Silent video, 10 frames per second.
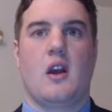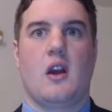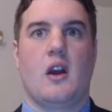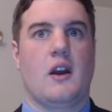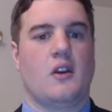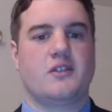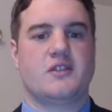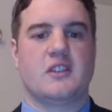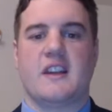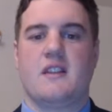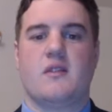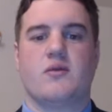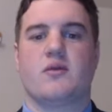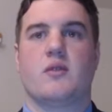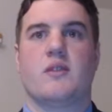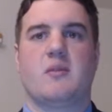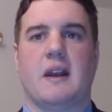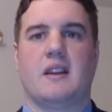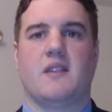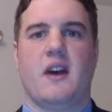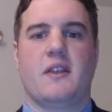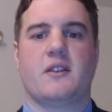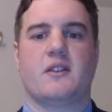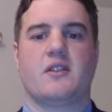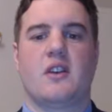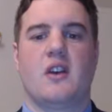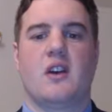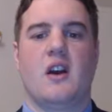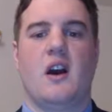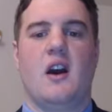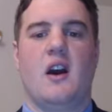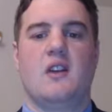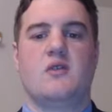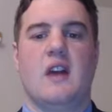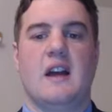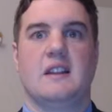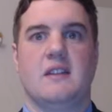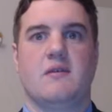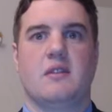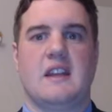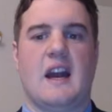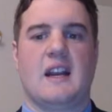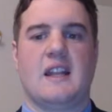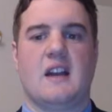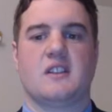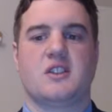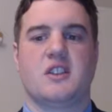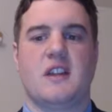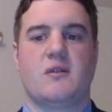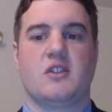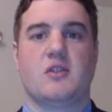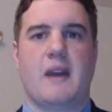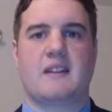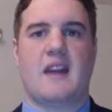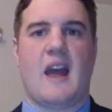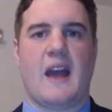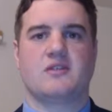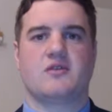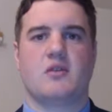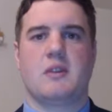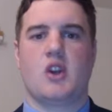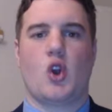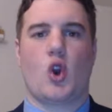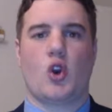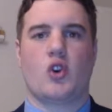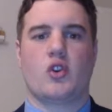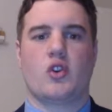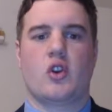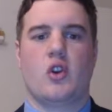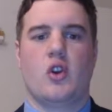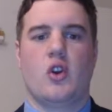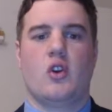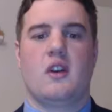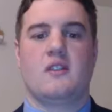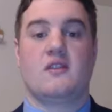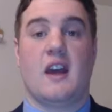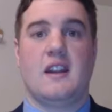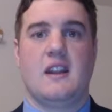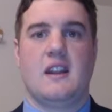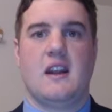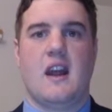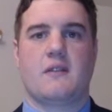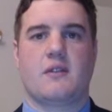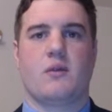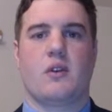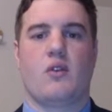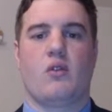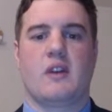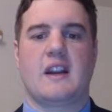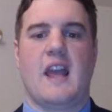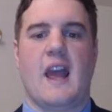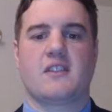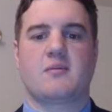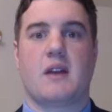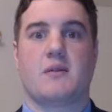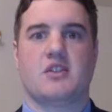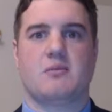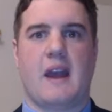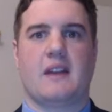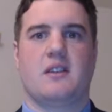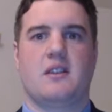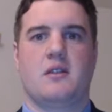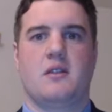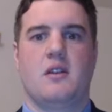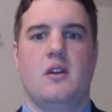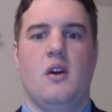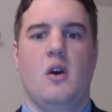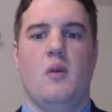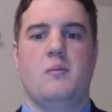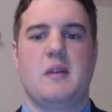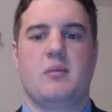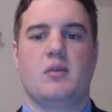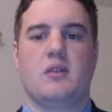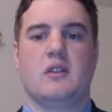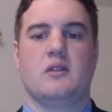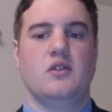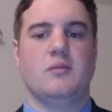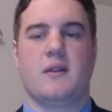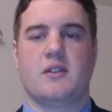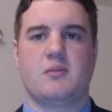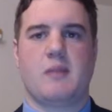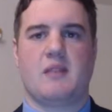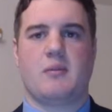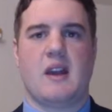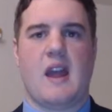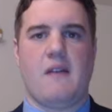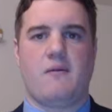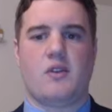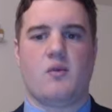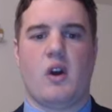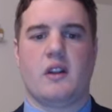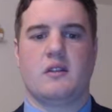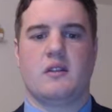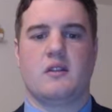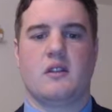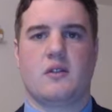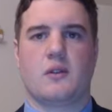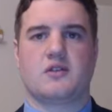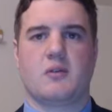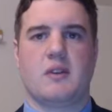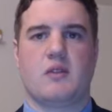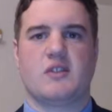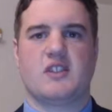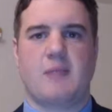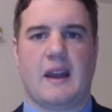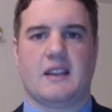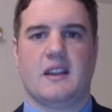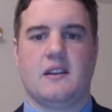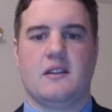I also lead through the respect of others. I do not live with the ideology that respect has to be earned. Instead, everyone already has my respect. People can lose my respect, but everyone deserves to be respected.